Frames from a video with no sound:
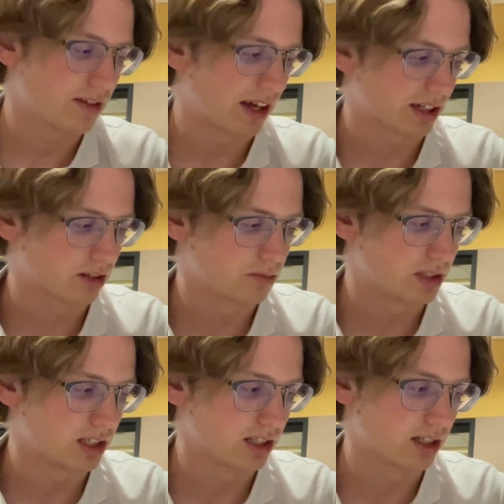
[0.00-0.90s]
that could
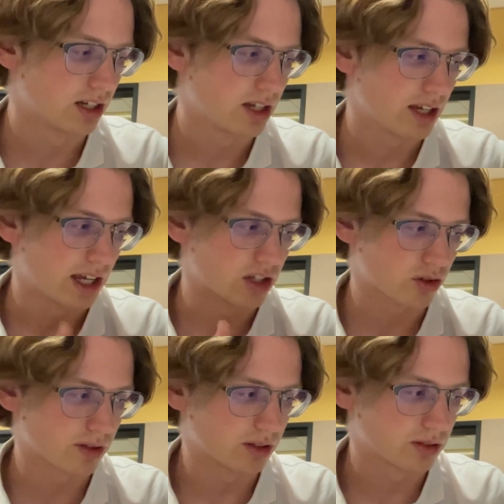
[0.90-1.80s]
be
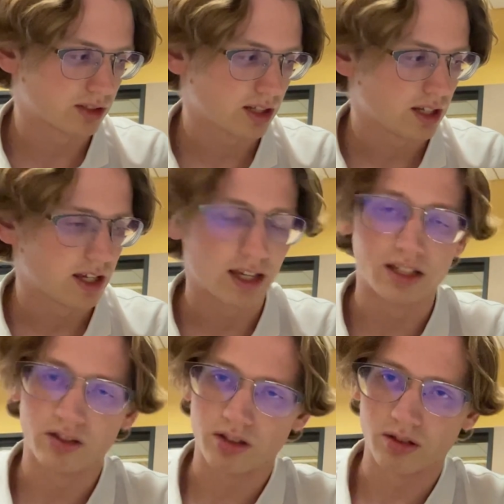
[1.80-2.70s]
introduced
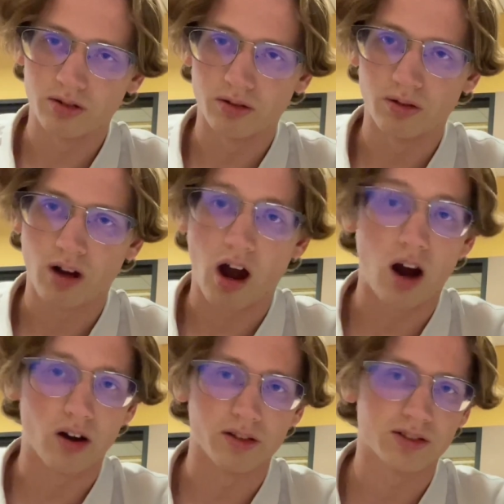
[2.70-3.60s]
into
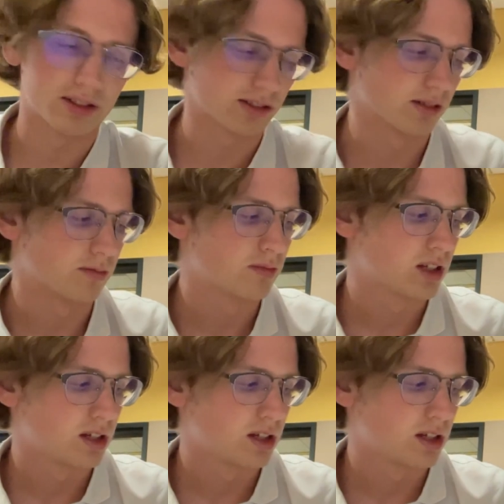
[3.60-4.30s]
our system.